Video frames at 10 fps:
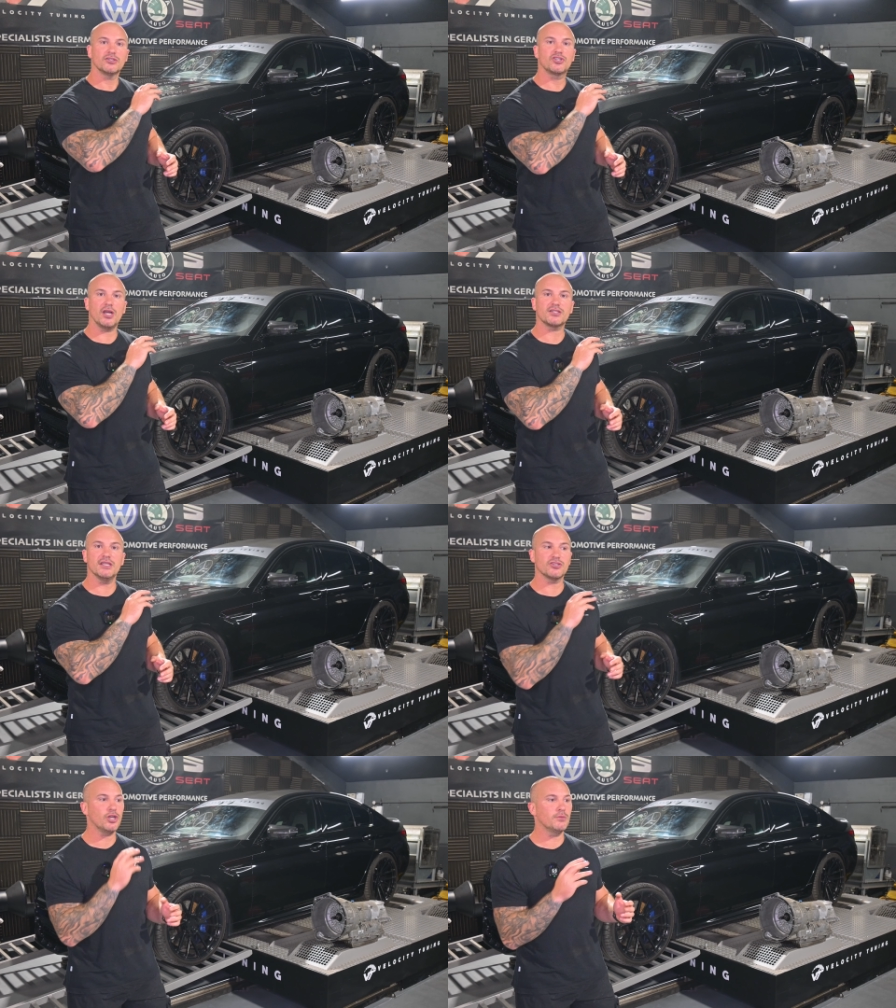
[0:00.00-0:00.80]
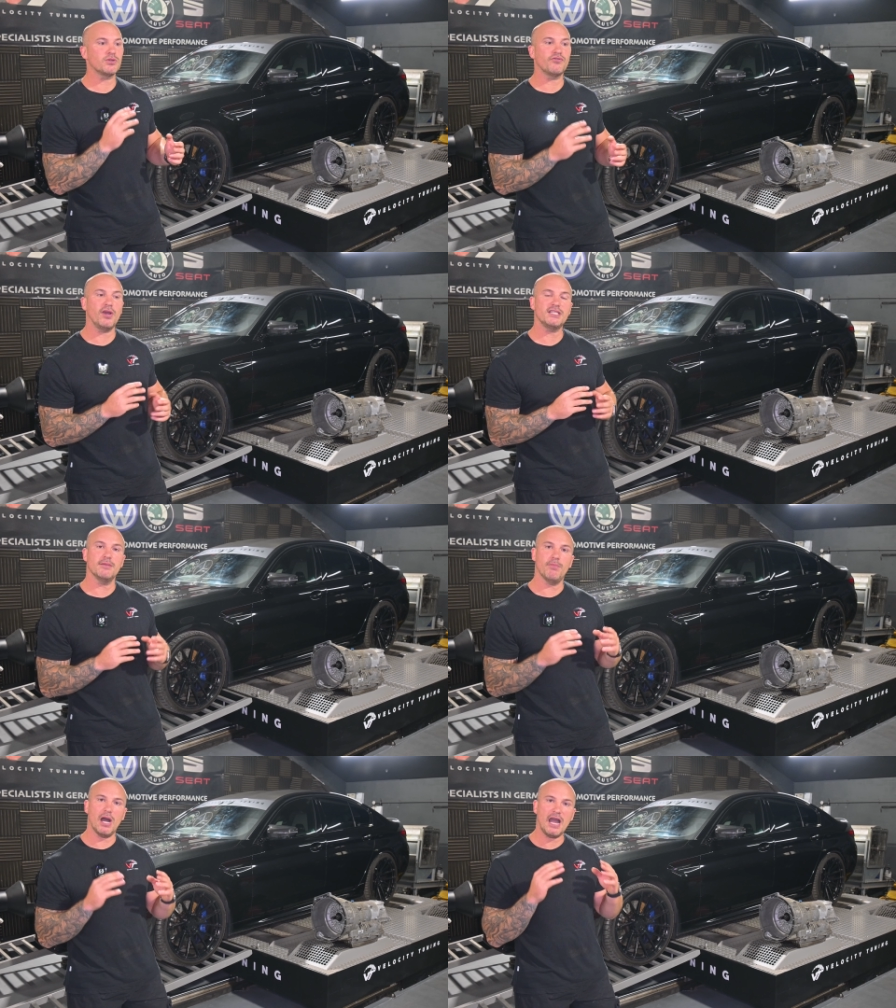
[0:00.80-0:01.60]
just in terms of
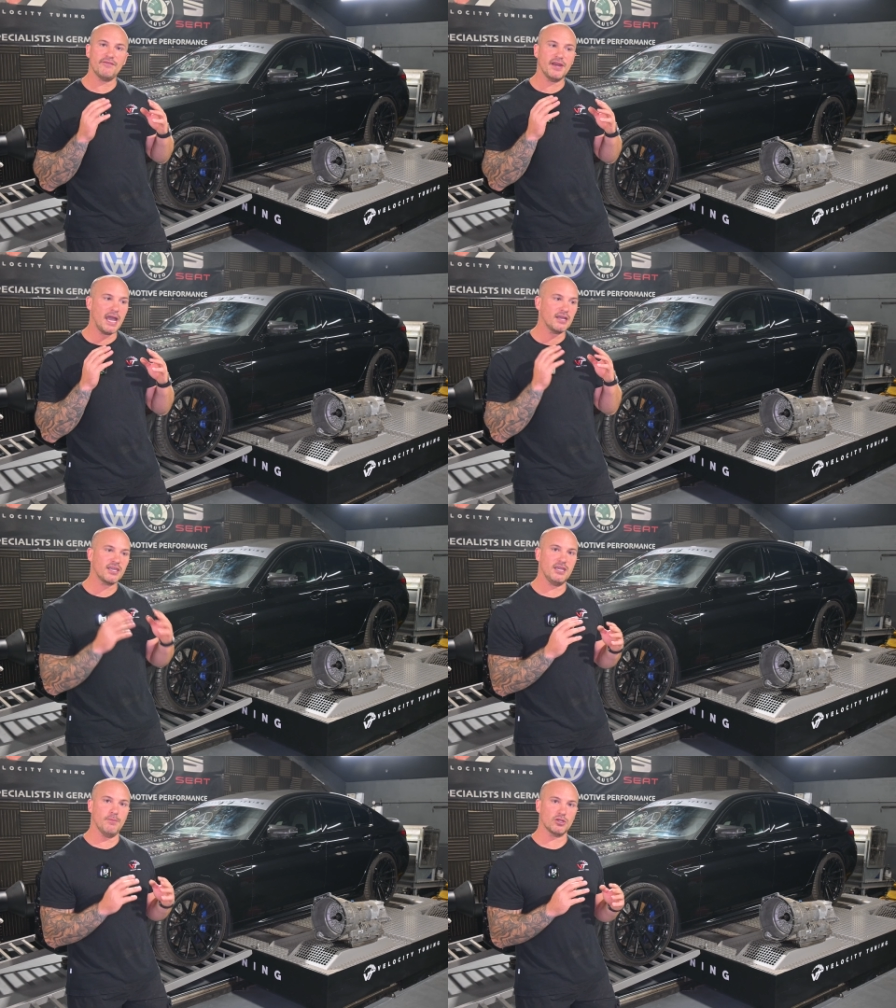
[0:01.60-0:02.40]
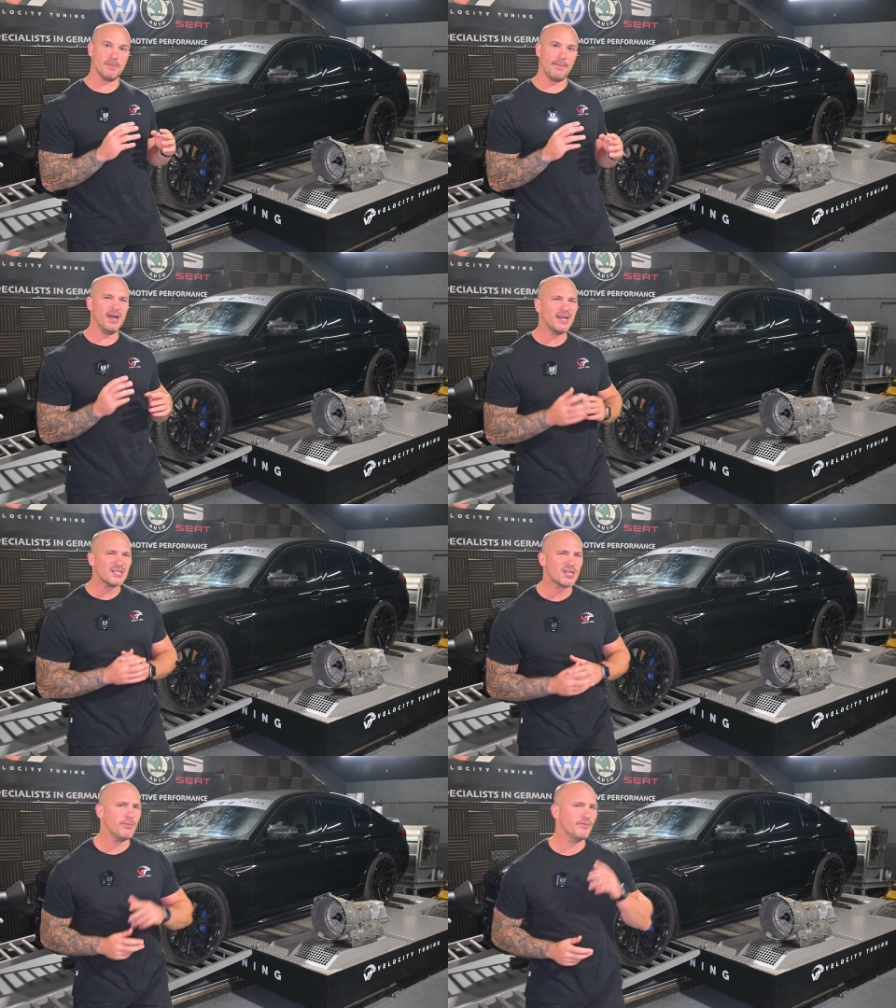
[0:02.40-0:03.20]
racing by having our gearbox map. And
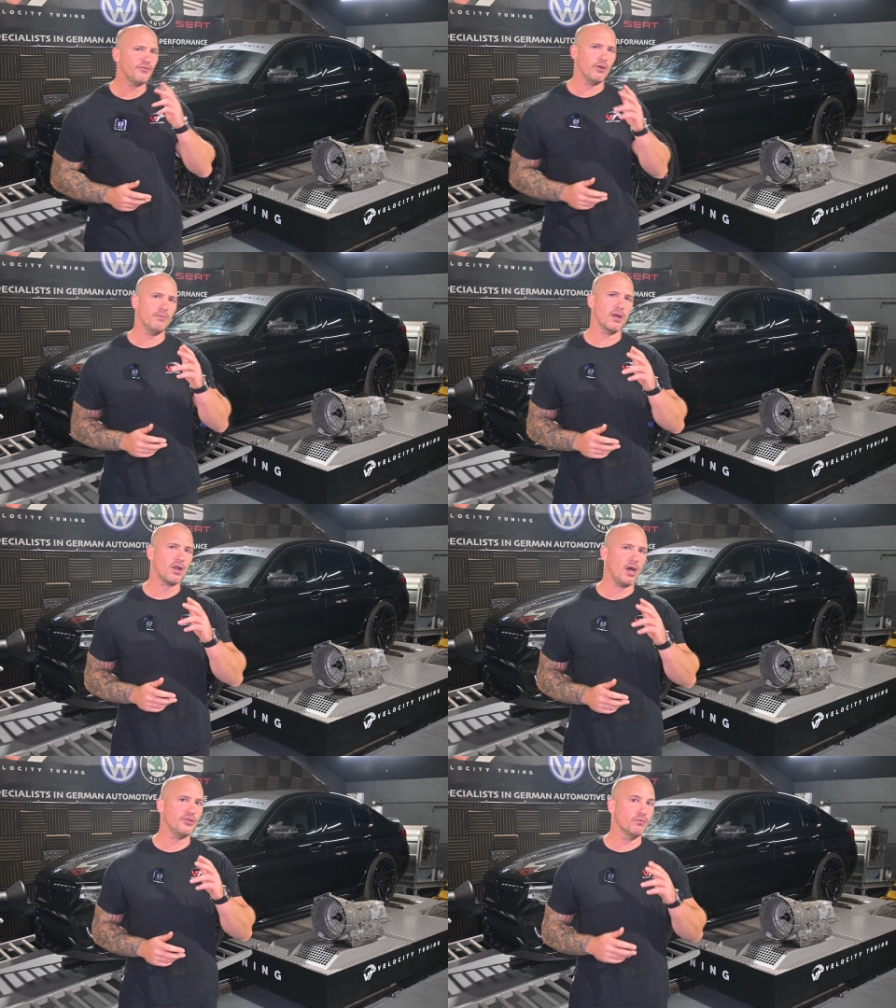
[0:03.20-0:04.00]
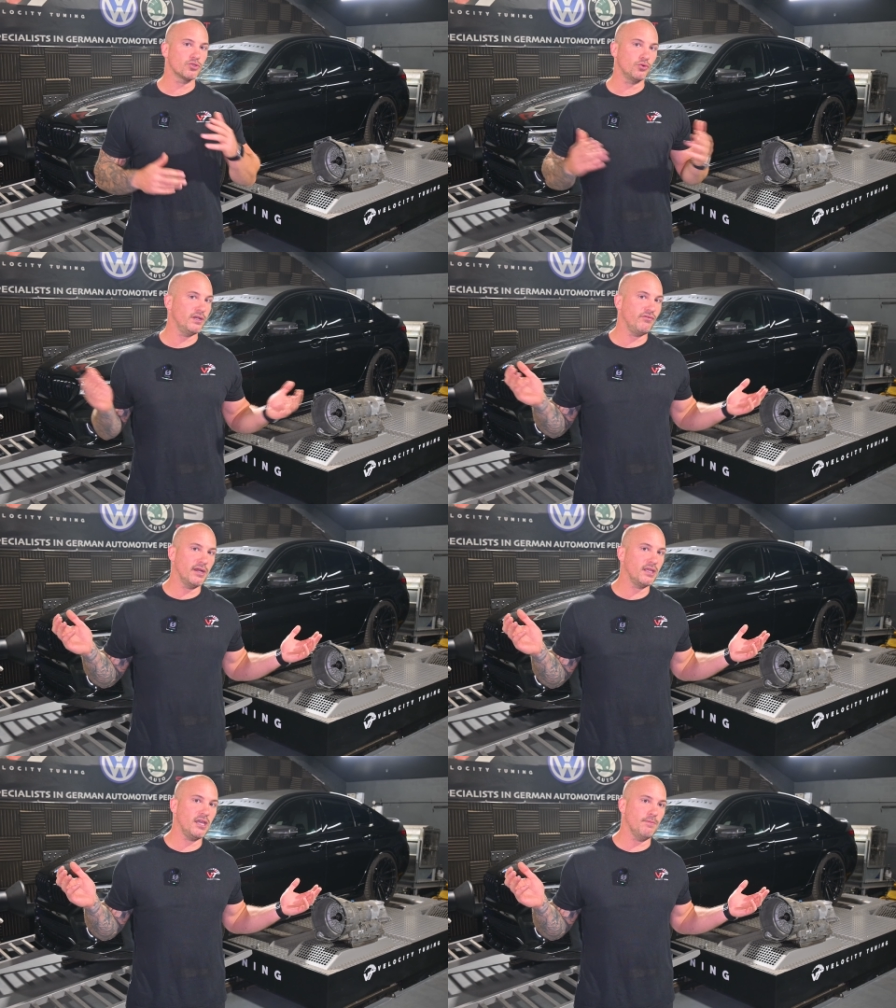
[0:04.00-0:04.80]
that's coming from a car that was already
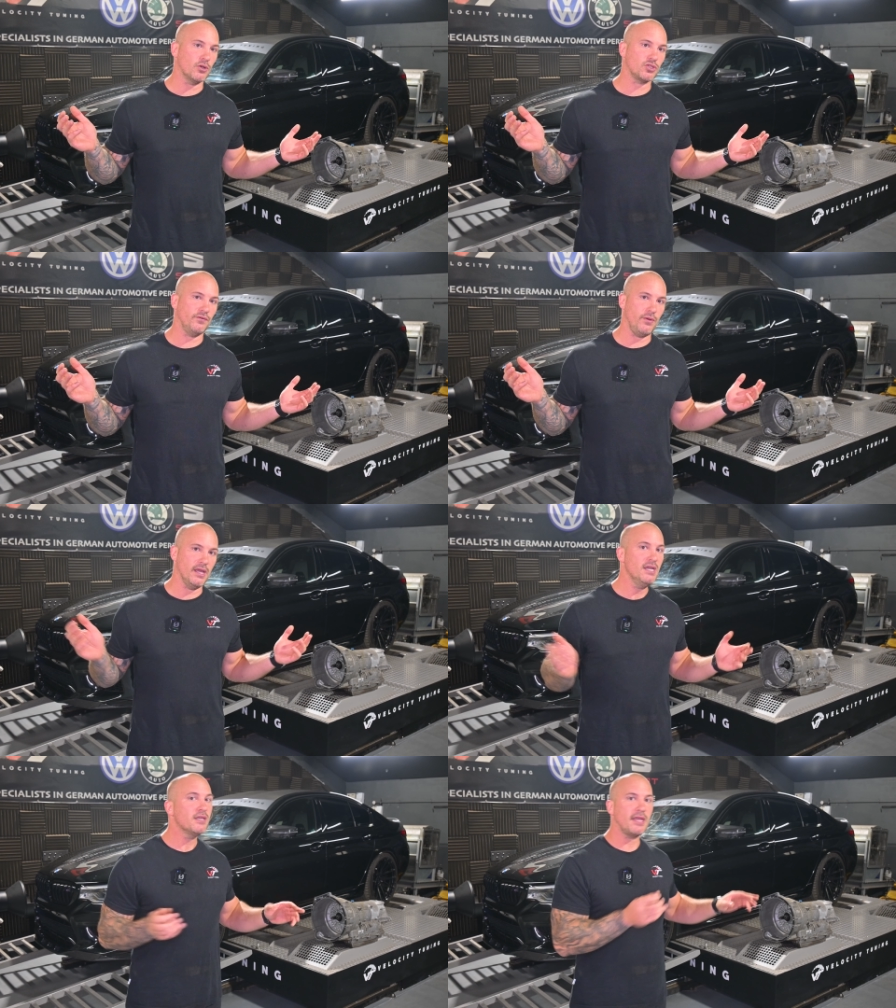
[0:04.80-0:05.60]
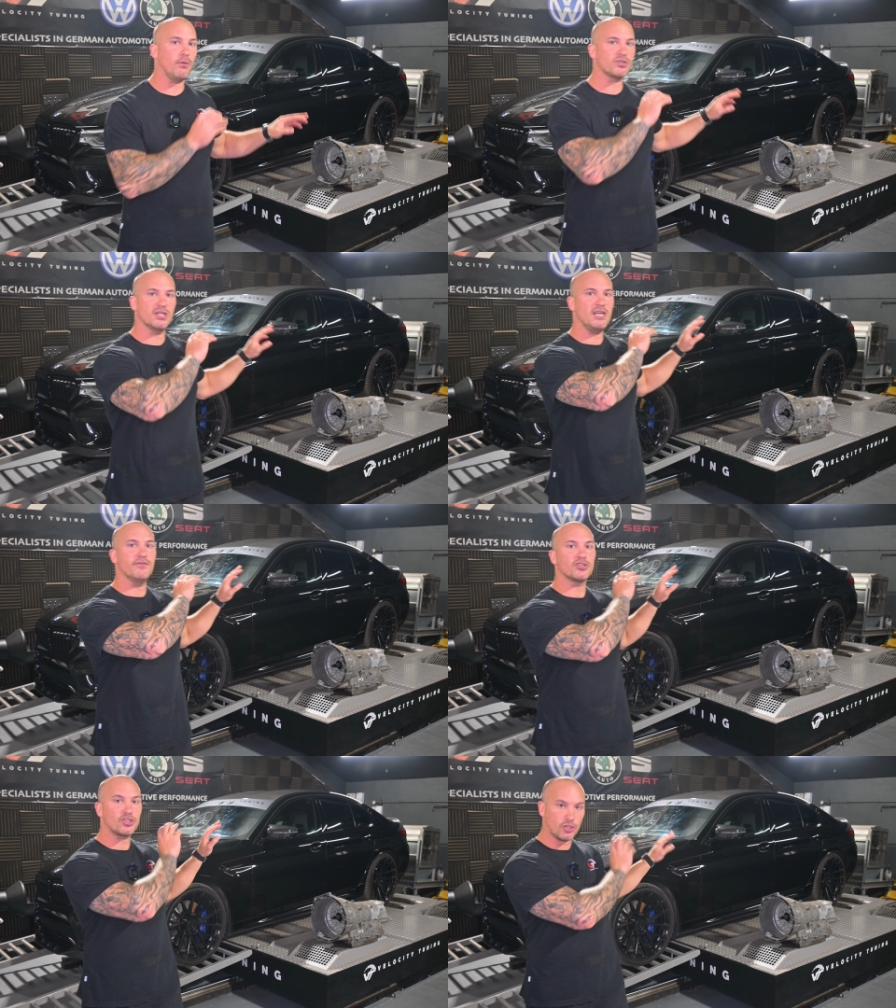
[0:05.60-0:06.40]
running gearbox software. That wasn't
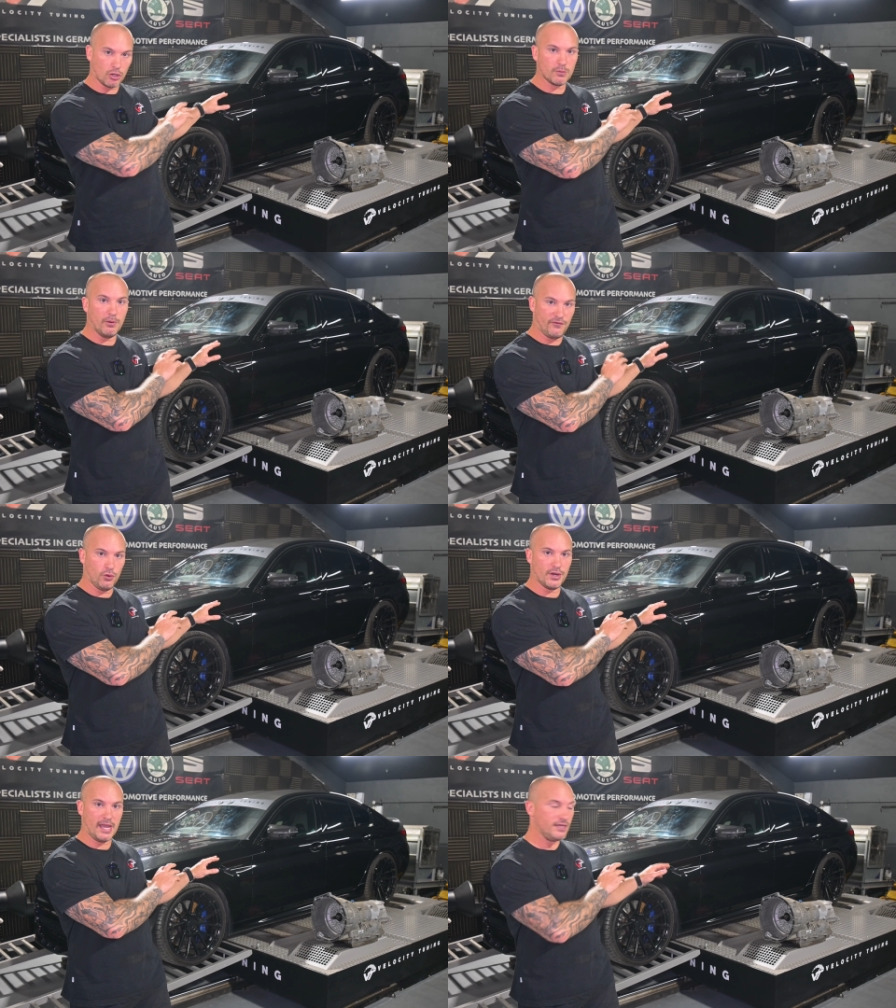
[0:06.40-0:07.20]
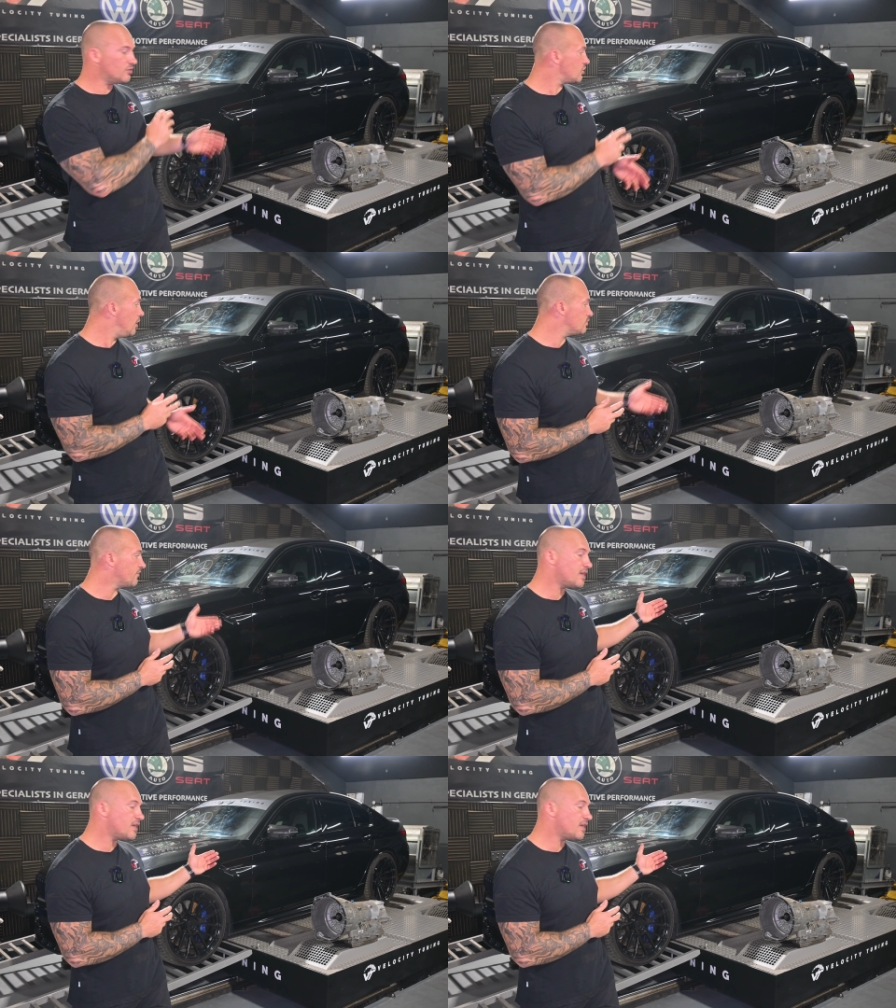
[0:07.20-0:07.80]
even stock before that in terms of